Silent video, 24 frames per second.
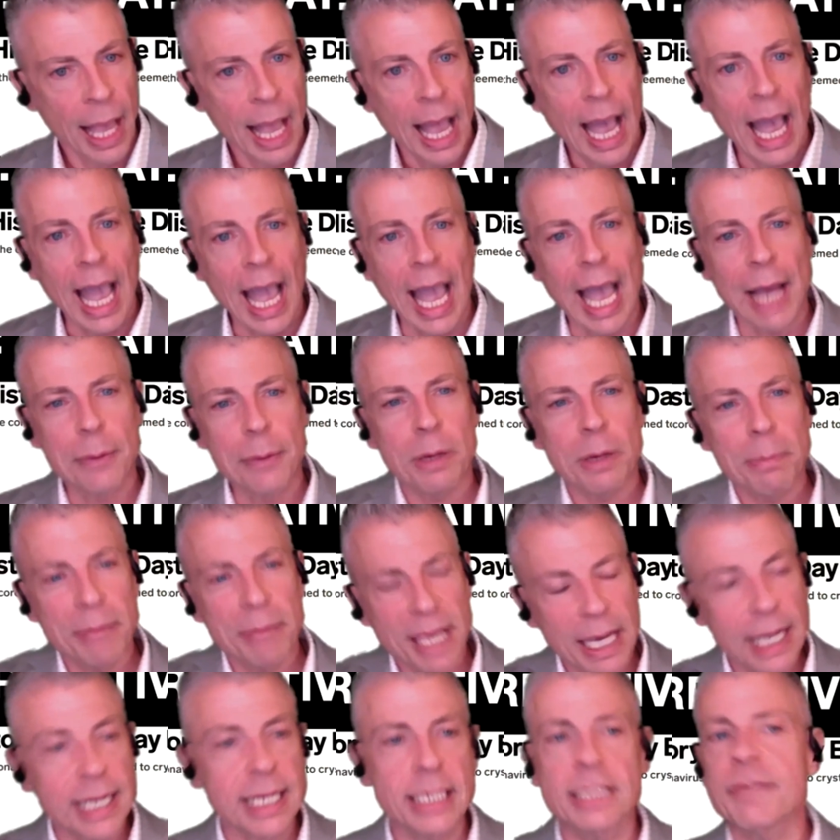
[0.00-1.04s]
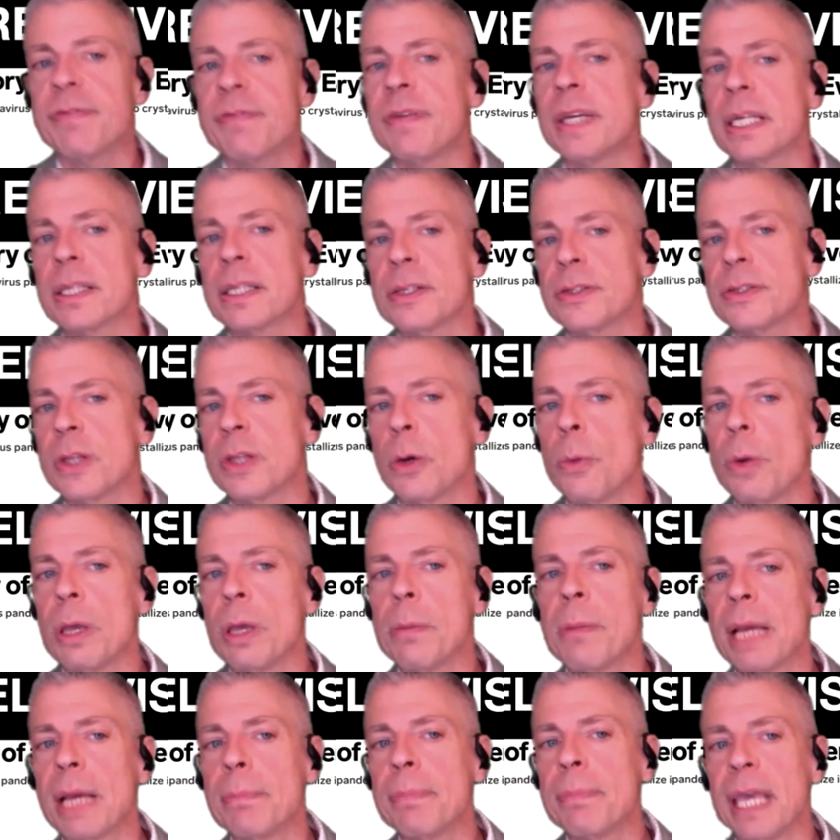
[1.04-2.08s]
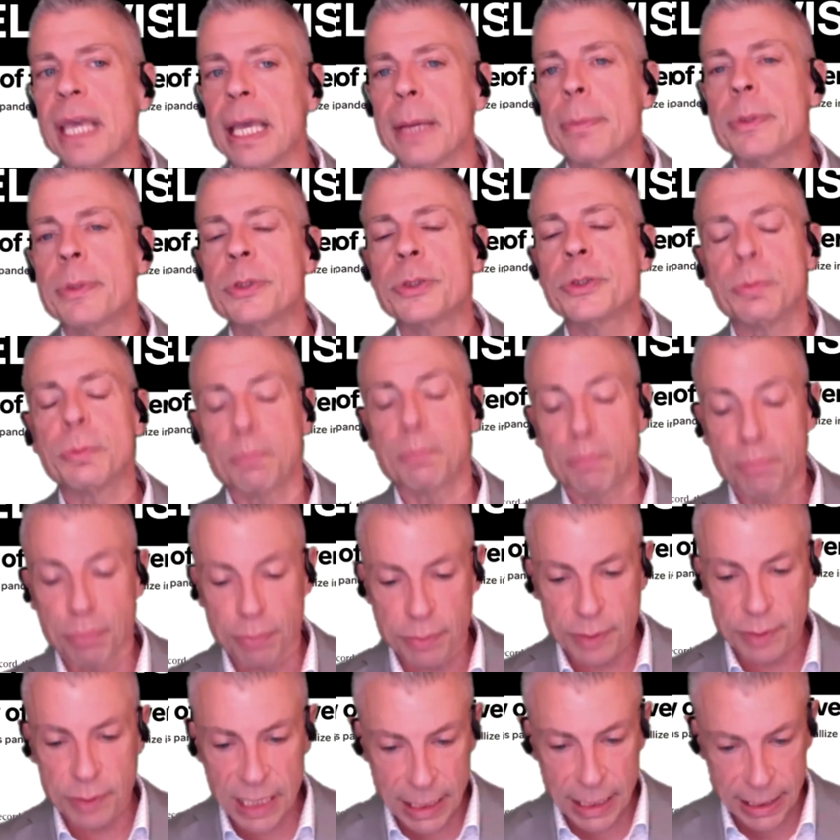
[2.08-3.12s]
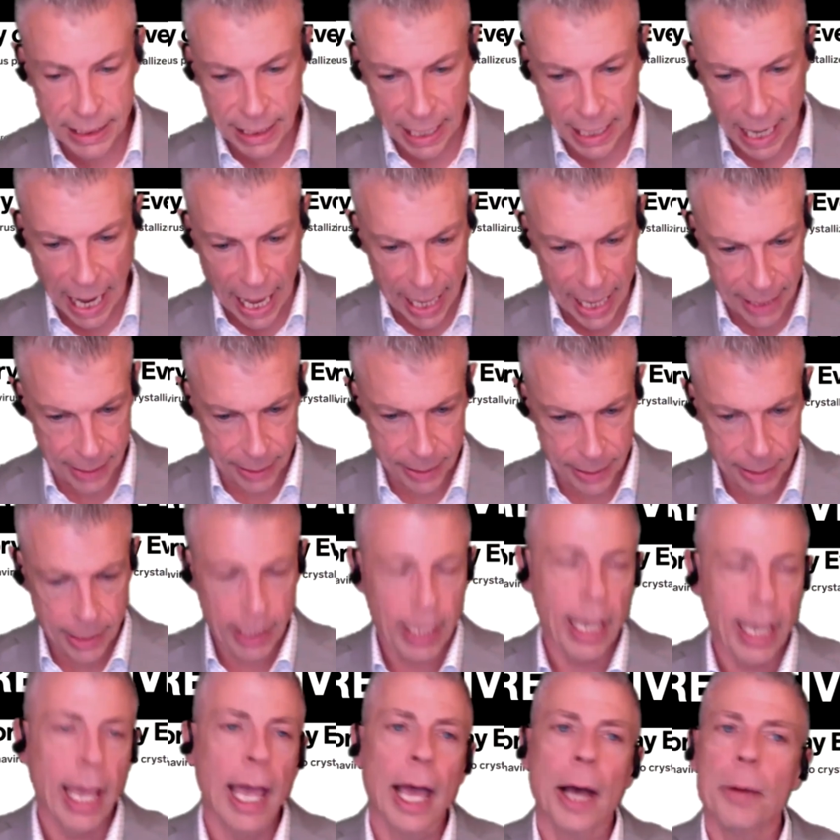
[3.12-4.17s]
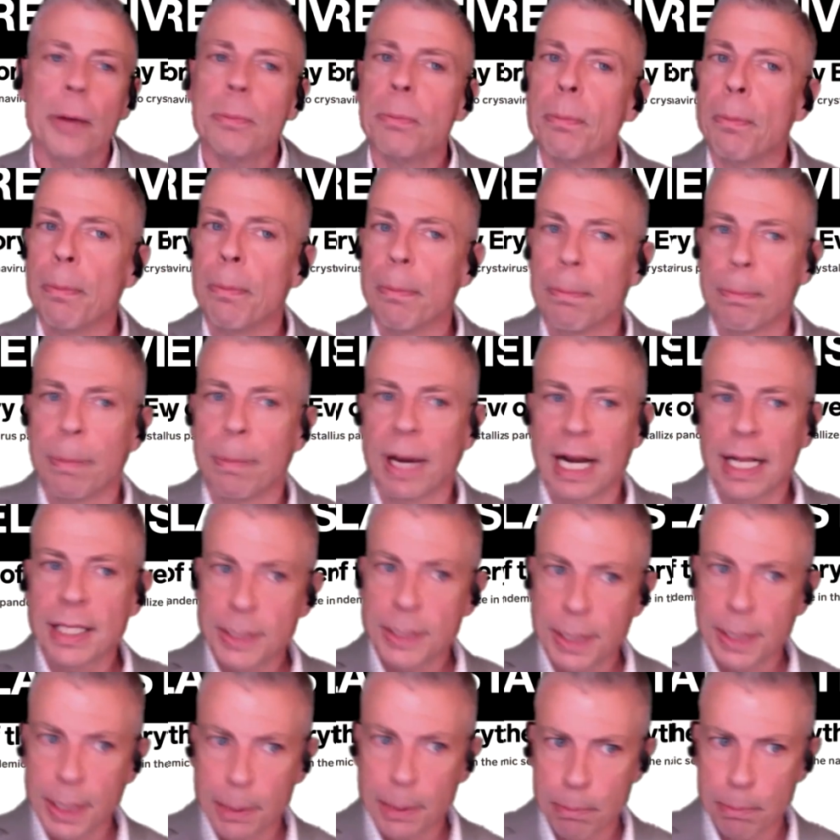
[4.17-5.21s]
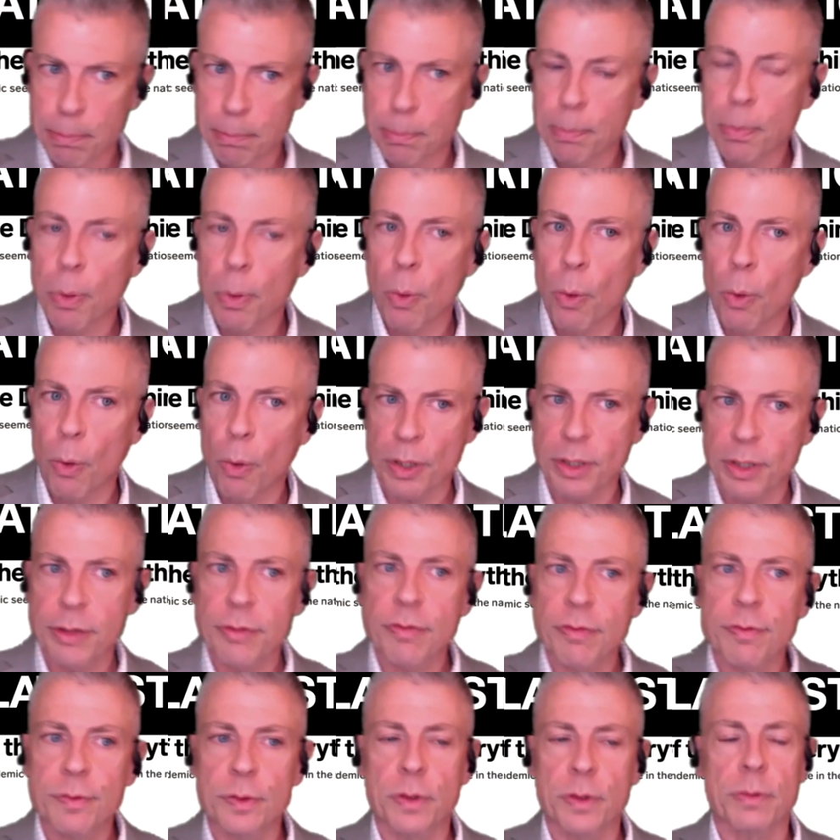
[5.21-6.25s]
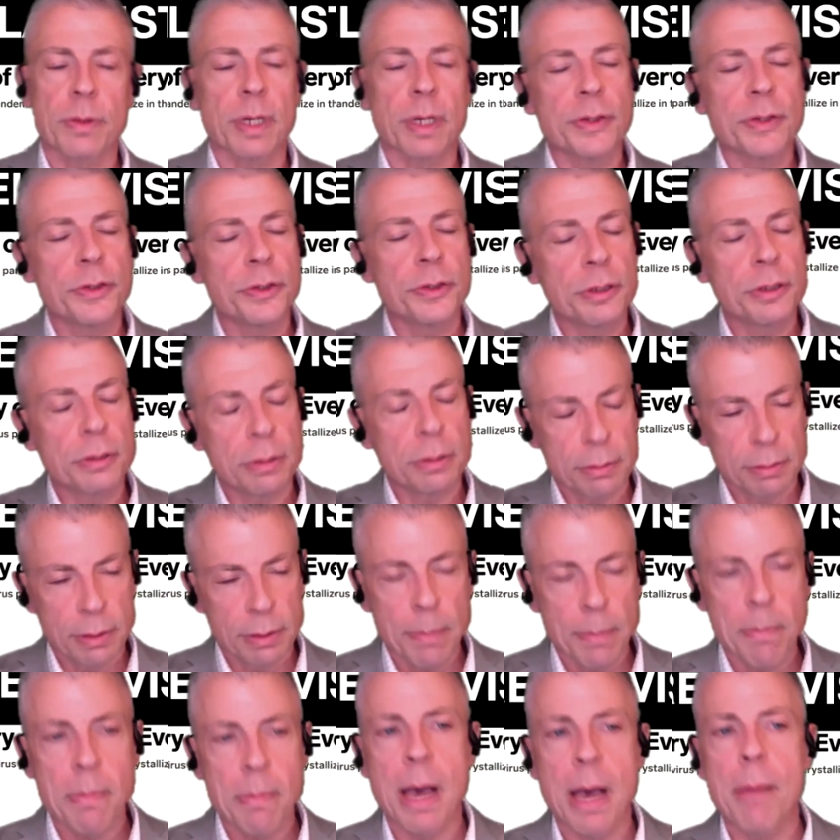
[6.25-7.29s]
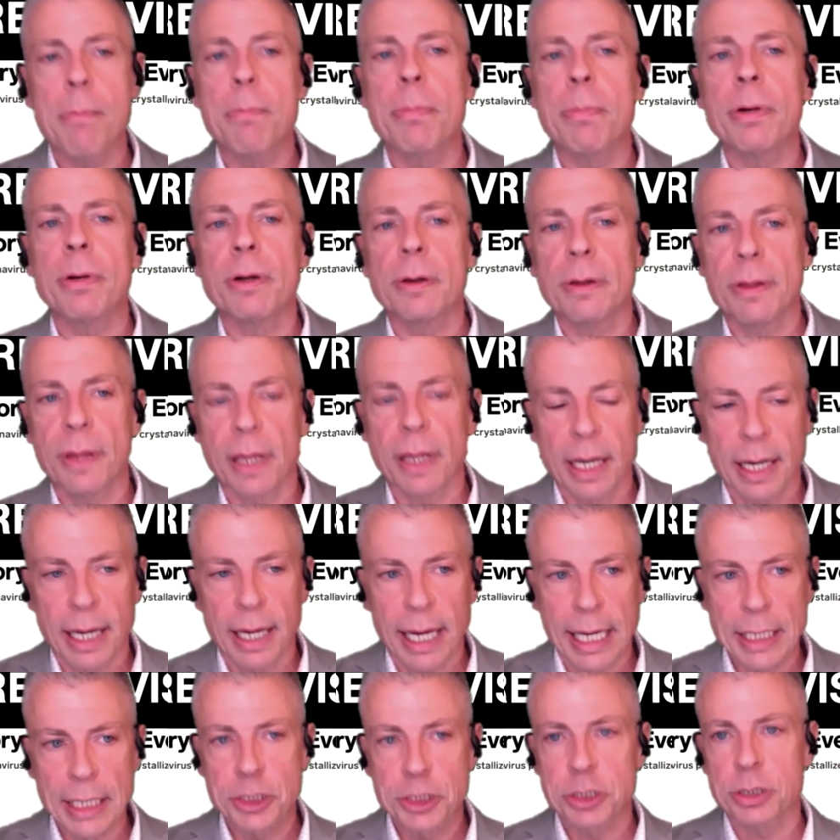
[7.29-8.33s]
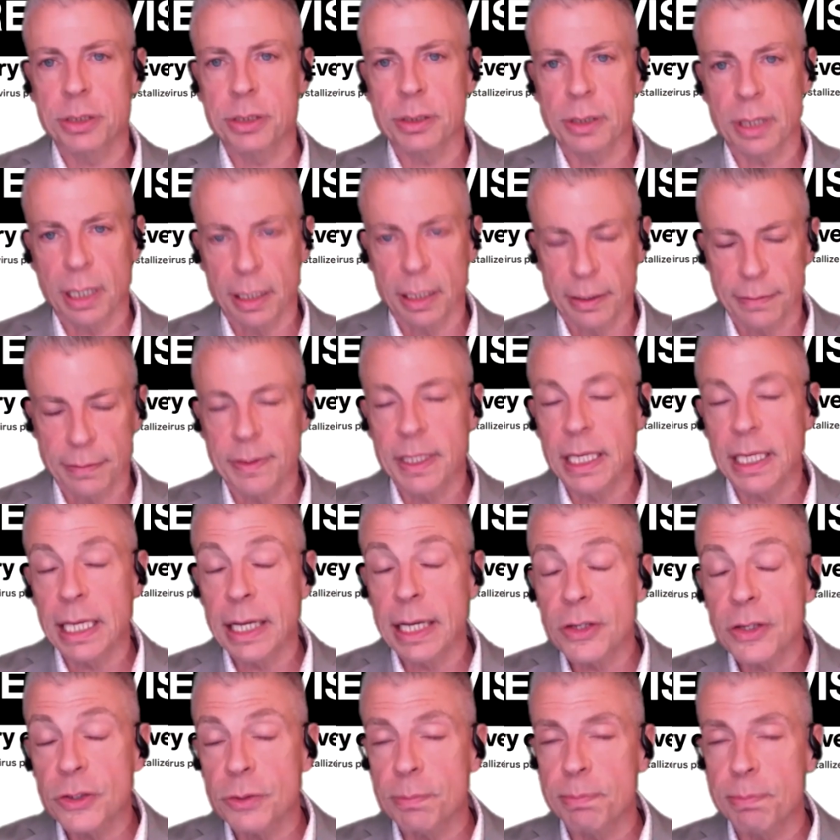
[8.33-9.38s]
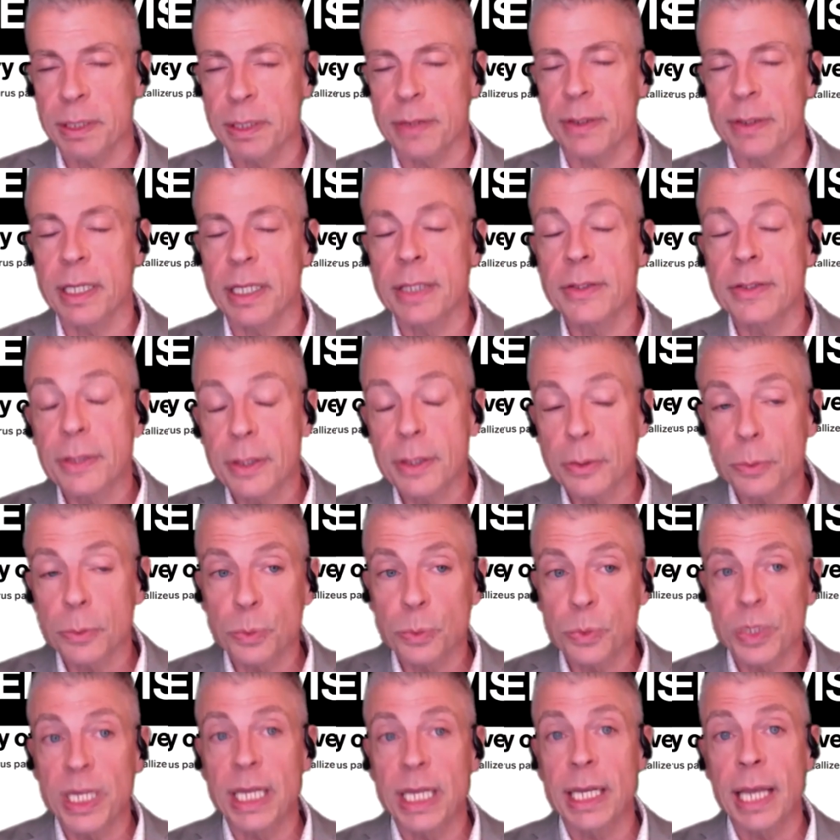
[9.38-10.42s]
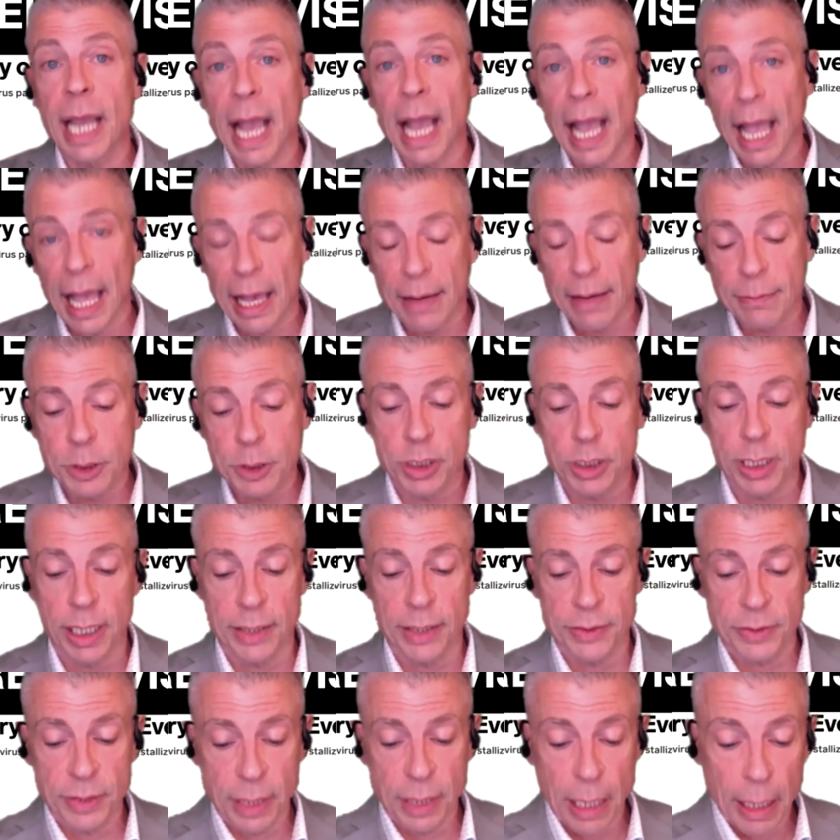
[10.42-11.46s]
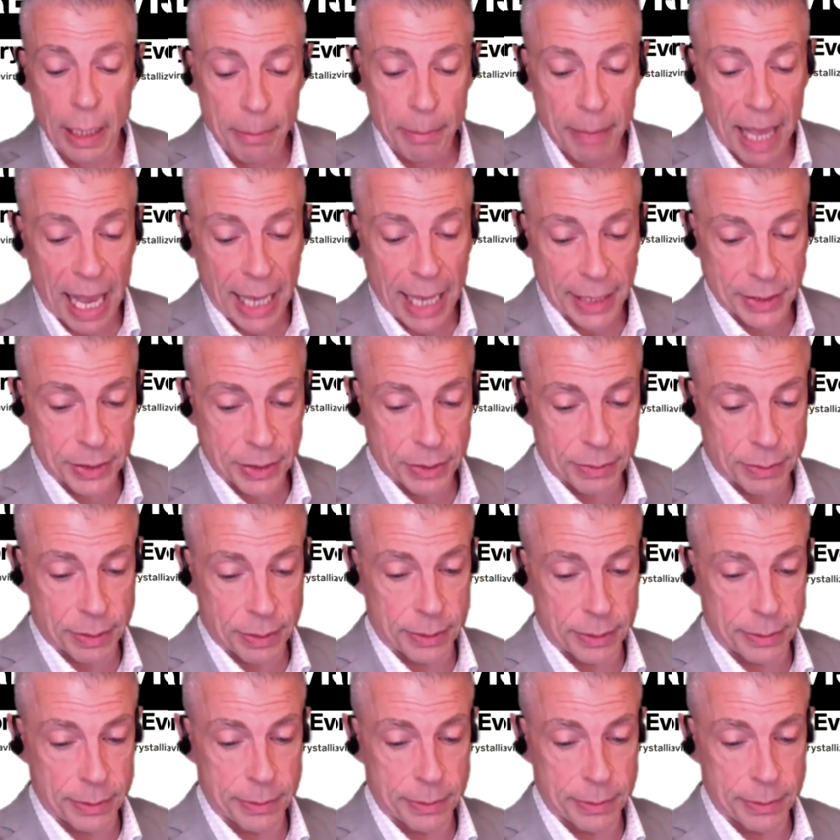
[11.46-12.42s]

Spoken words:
And we're beginning to feel as though we might be able to breathe again. But it's important for us to remember the nature of the experience that we have just passed through,